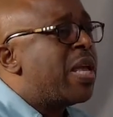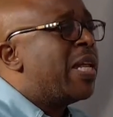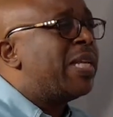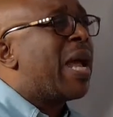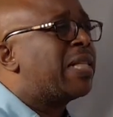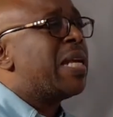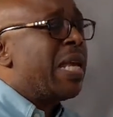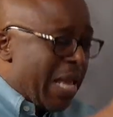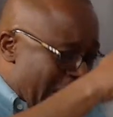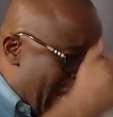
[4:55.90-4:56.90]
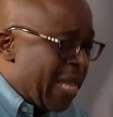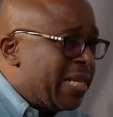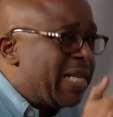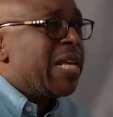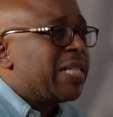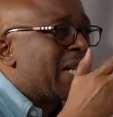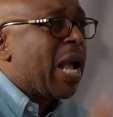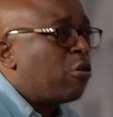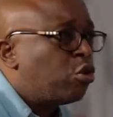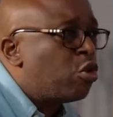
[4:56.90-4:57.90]
that in this
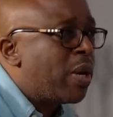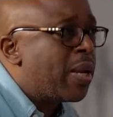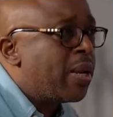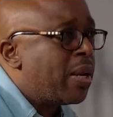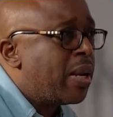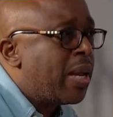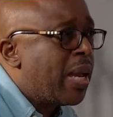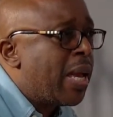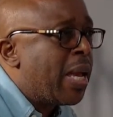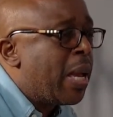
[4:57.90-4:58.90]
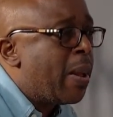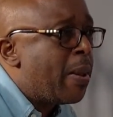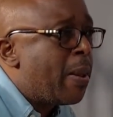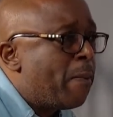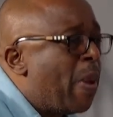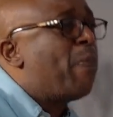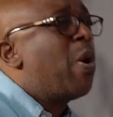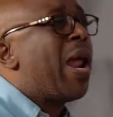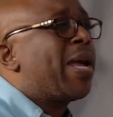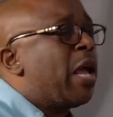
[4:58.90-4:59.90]
country, people people
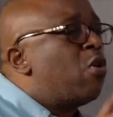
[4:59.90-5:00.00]
like an